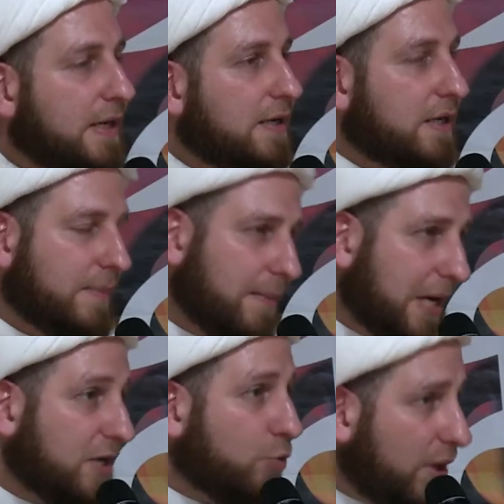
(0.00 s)
Imam
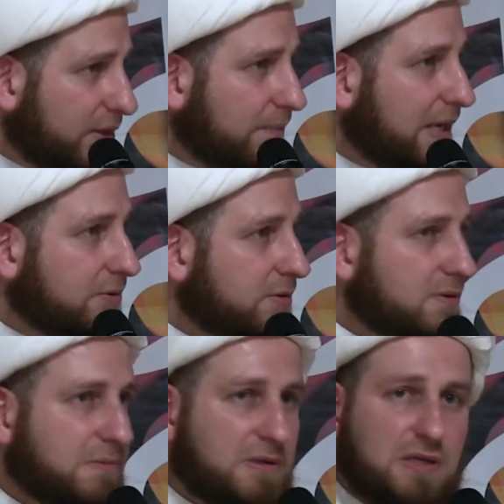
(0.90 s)
Ali won the battle,
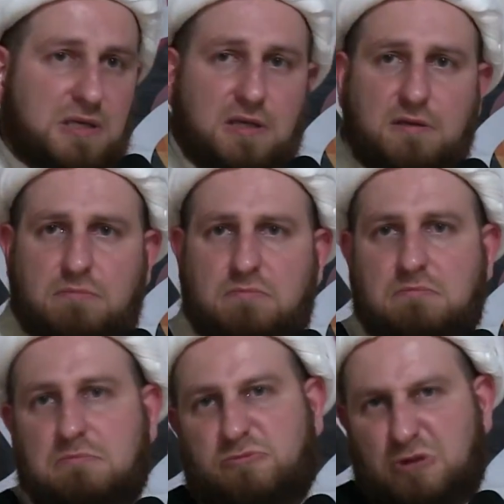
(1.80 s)
but then he
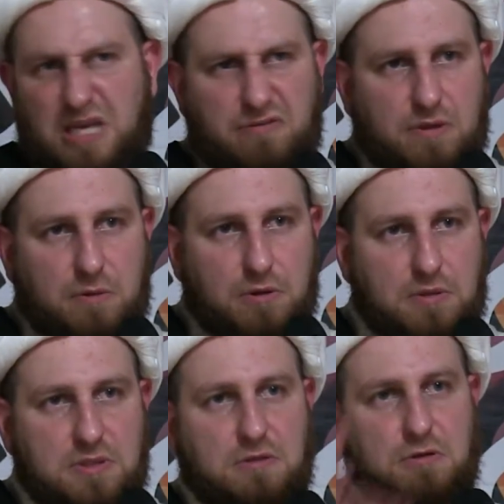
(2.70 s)
forgave them all. He
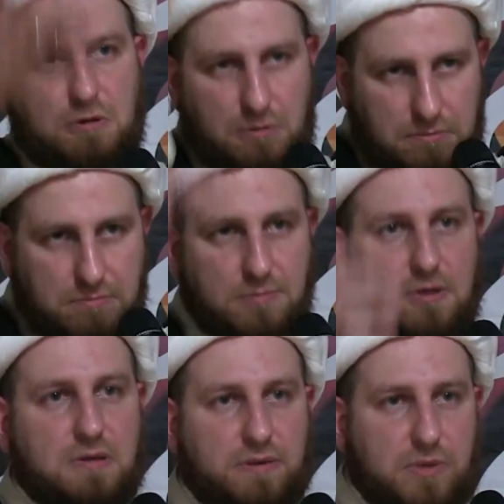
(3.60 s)
said, you go. Oh,
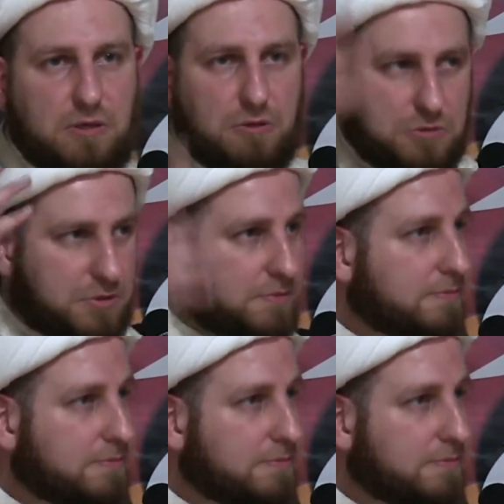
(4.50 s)
everybody goes.